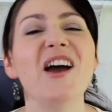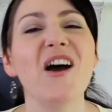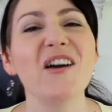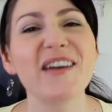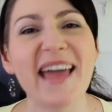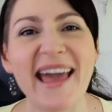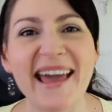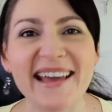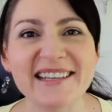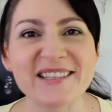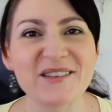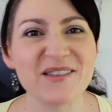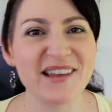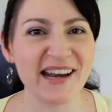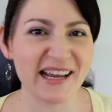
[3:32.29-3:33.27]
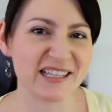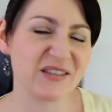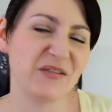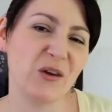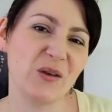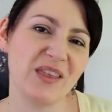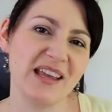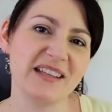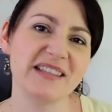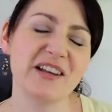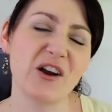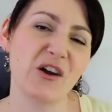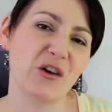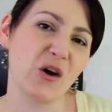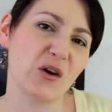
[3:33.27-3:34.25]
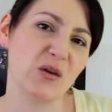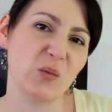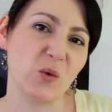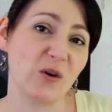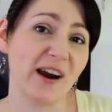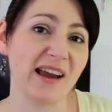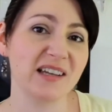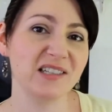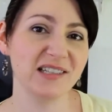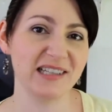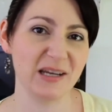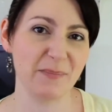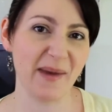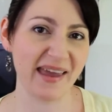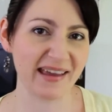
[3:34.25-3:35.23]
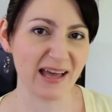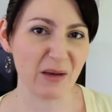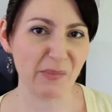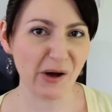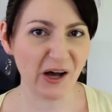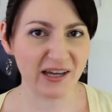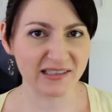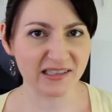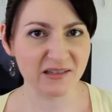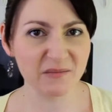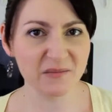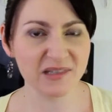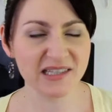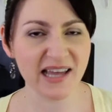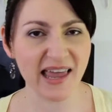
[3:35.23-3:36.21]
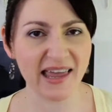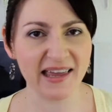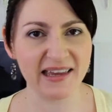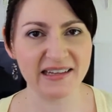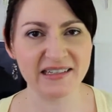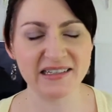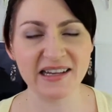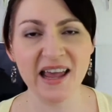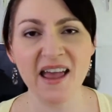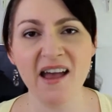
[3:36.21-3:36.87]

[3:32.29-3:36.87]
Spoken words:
Okay, so the next few things that I got were actually makeup items, and